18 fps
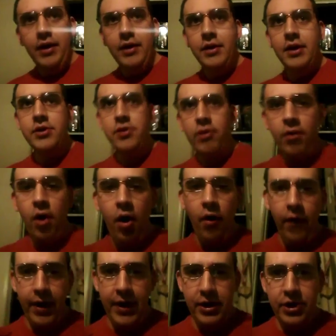does the
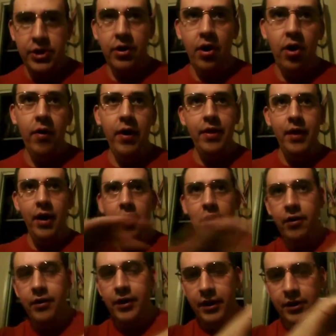Raw intro, and then
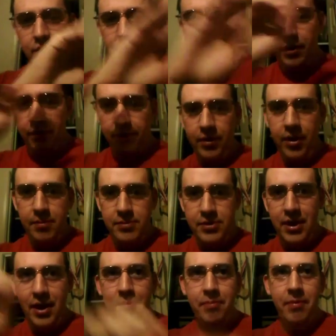Undertaker stuff
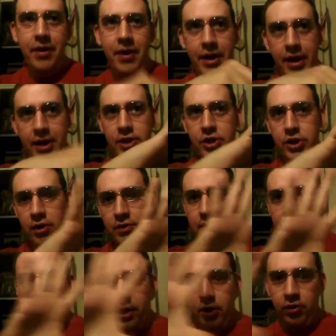comes up and
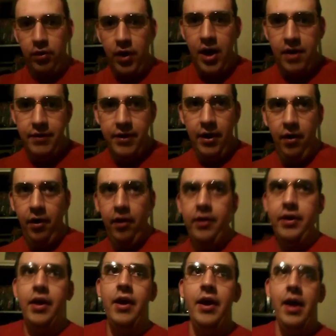shows like a
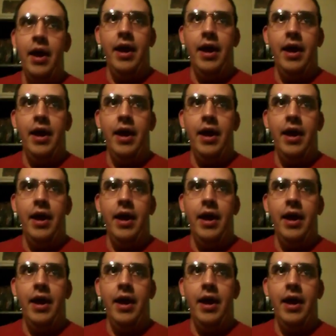graveyard,